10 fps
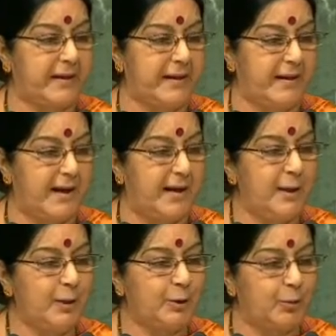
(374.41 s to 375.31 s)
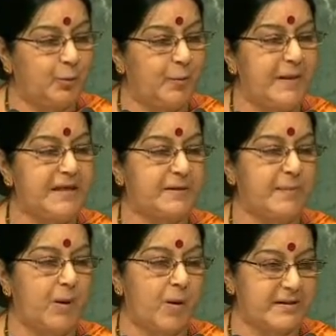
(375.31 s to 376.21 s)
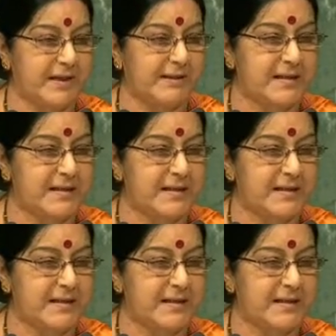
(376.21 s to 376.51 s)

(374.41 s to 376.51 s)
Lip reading: for the successful implementation